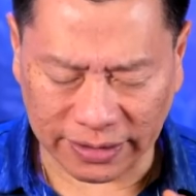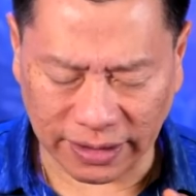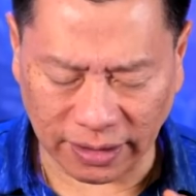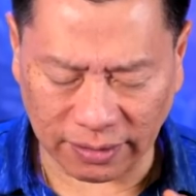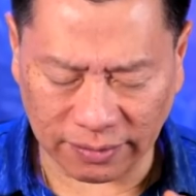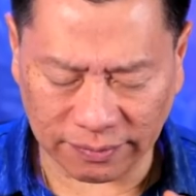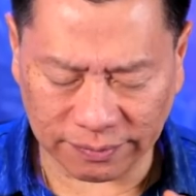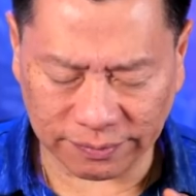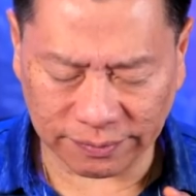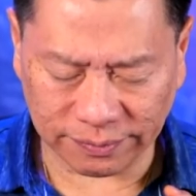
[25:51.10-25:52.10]
Exhale.
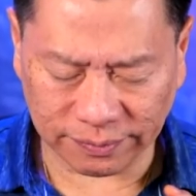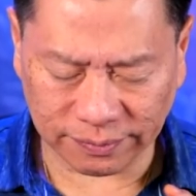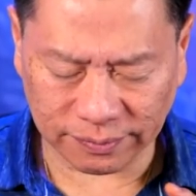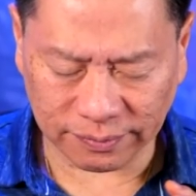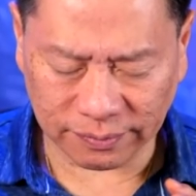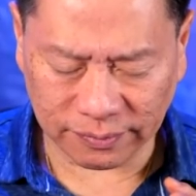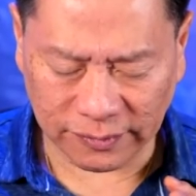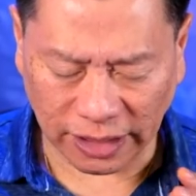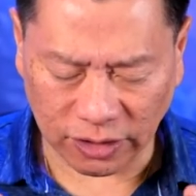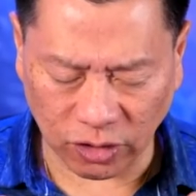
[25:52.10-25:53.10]

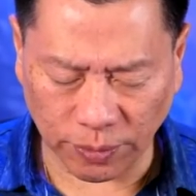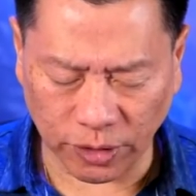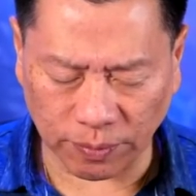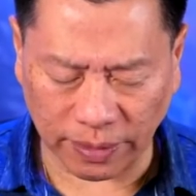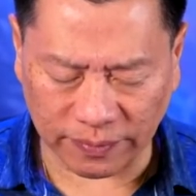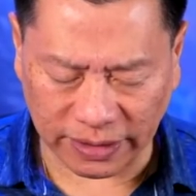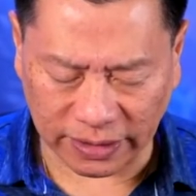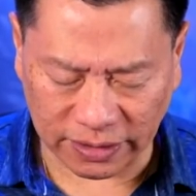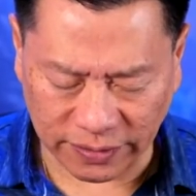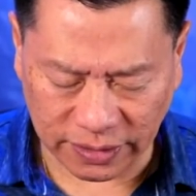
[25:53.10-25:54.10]
Actually, open your
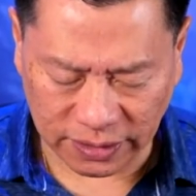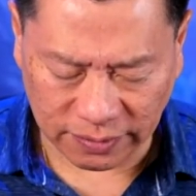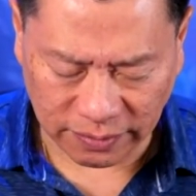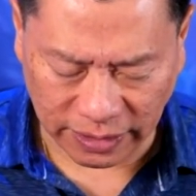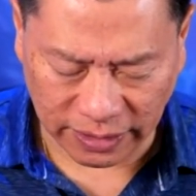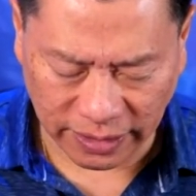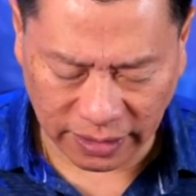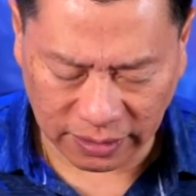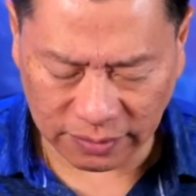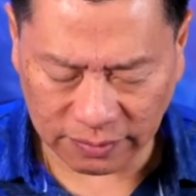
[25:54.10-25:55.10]
palms like this first.
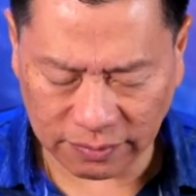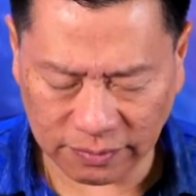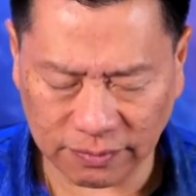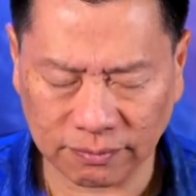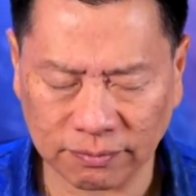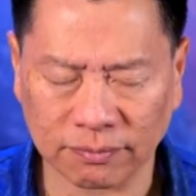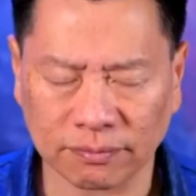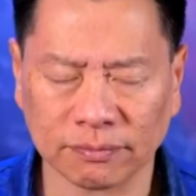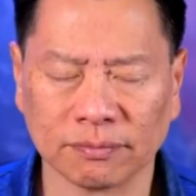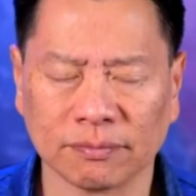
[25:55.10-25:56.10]
Inhale.
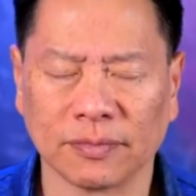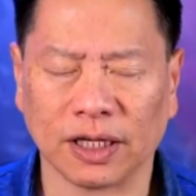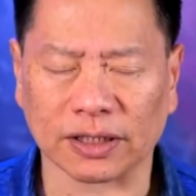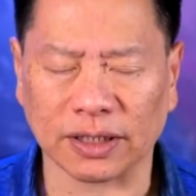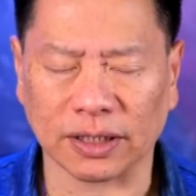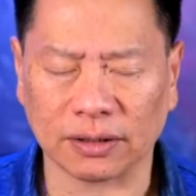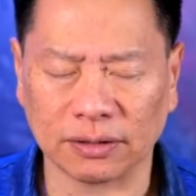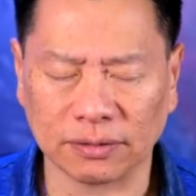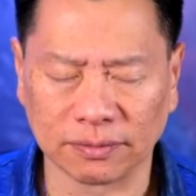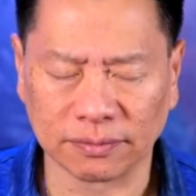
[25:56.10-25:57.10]

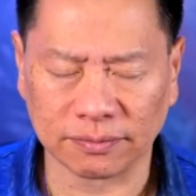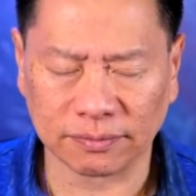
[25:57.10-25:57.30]
Exhale.